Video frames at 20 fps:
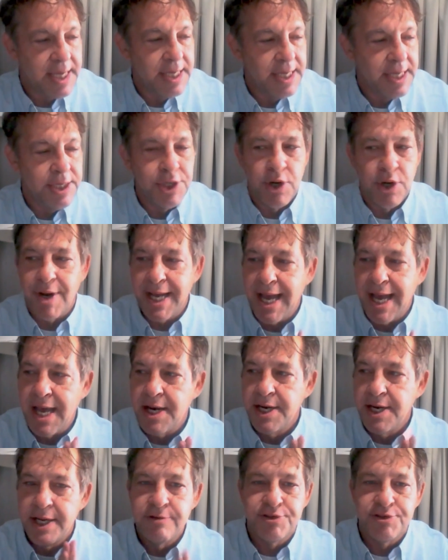I, you know, I
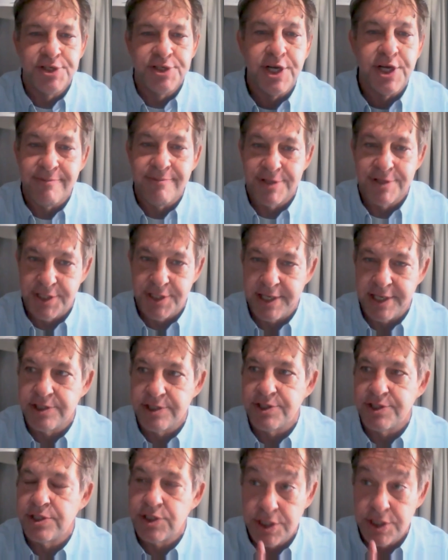had an interesting
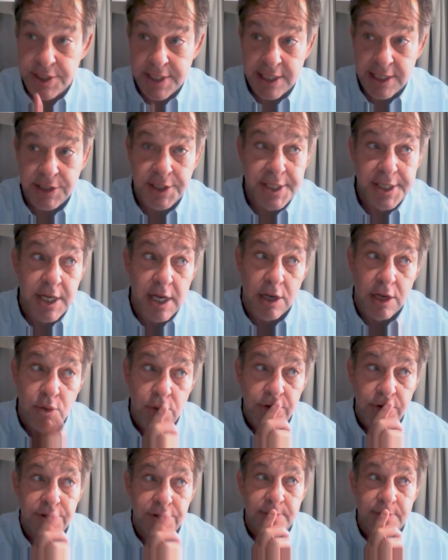conversation. She's, she's actually not
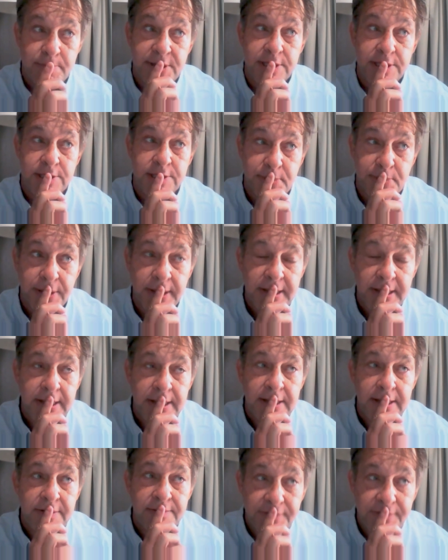quoted in the piece, but
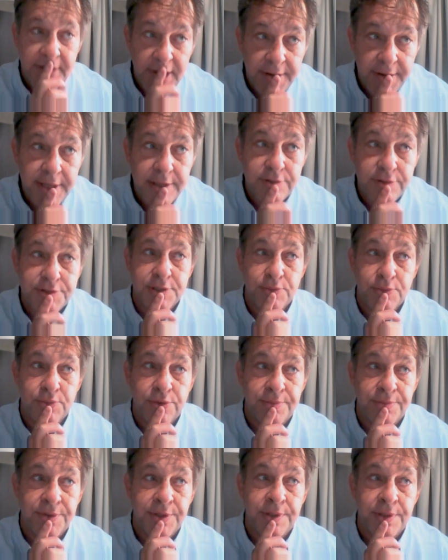very interesting
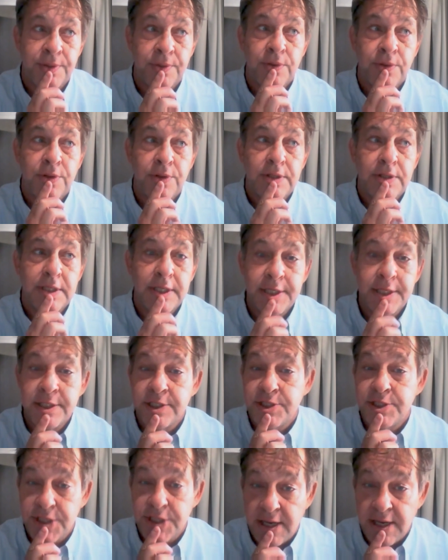woman.
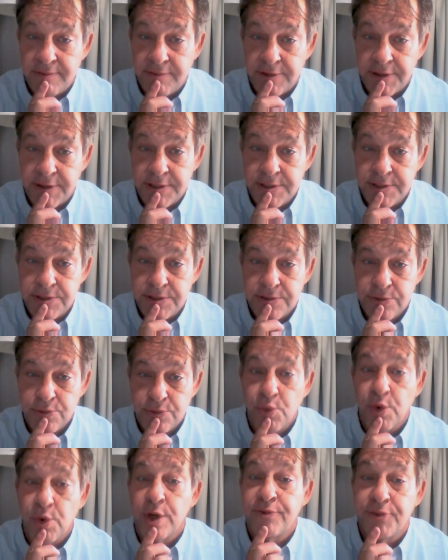Linda Chavez,
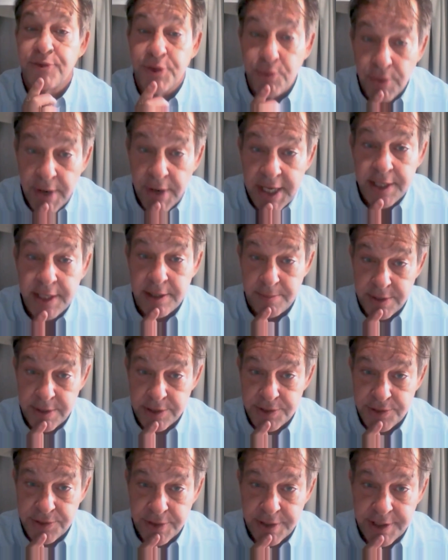who worked for the Reagan
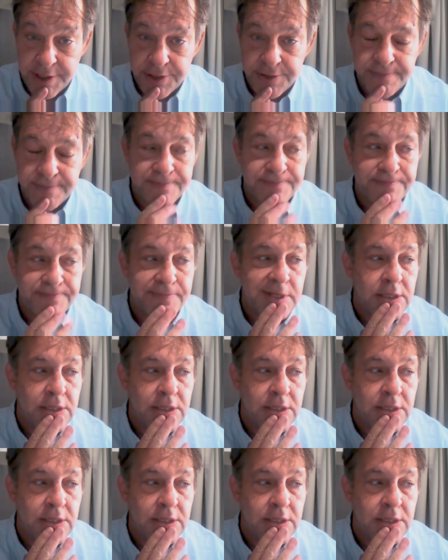administration.